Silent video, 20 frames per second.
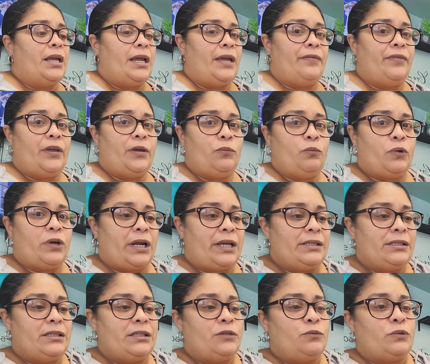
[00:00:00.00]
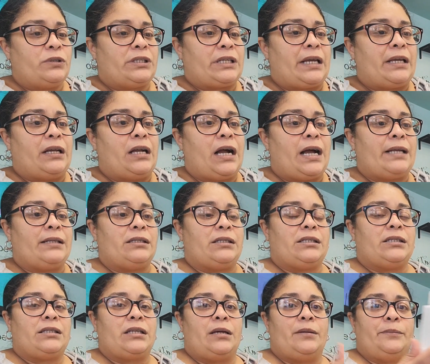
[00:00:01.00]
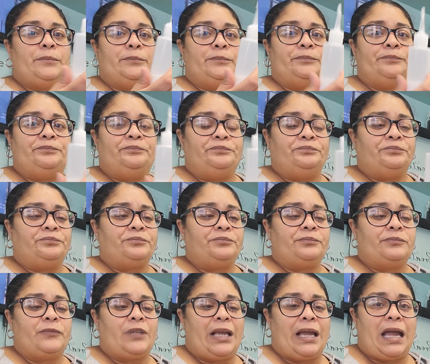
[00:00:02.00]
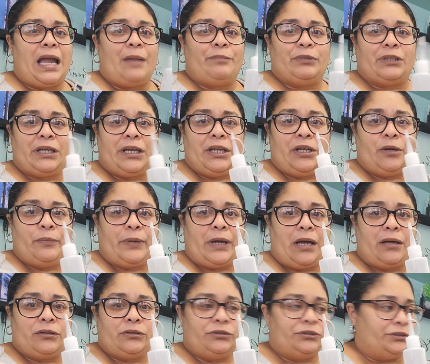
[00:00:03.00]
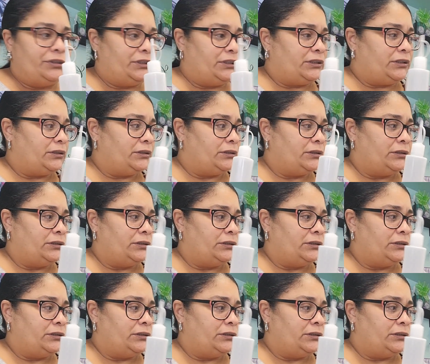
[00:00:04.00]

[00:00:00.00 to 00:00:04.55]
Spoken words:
And then what I did was I got some applicator bottles.